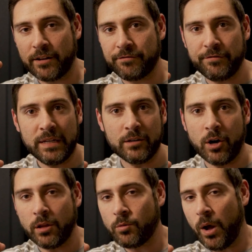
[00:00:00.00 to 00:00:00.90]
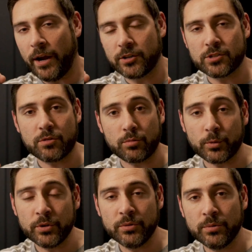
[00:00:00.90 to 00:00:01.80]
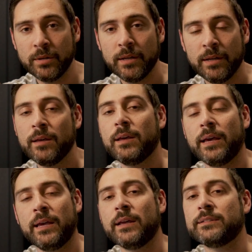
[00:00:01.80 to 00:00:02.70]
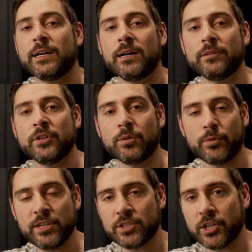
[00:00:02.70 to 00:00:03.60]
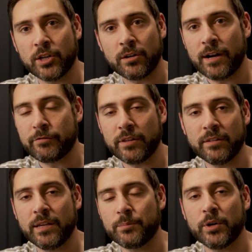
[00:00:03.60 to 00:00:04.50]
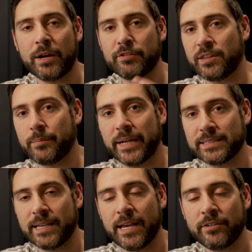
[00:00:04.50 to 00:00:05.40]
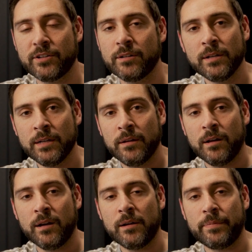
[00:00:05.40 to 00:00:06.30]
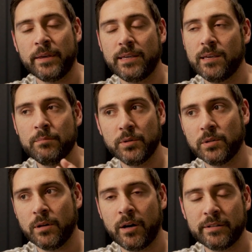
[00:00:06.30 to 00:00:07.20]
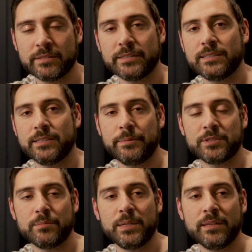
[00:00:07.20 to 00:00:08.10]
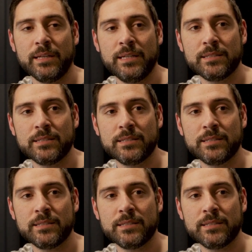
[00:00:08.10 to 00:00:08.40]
how to feed all the wires through and, resecure everything, put everything back together. The gimbal honestly seems to be the